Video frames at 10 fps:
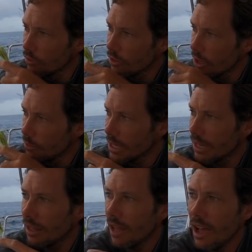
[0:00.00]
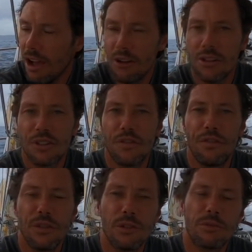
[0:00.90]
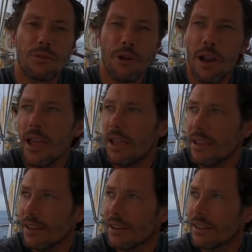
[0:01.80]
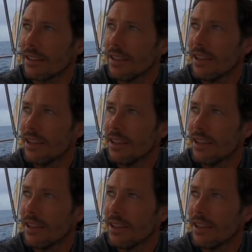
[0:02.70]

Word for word: over there, a big cloud. It's full of rain, and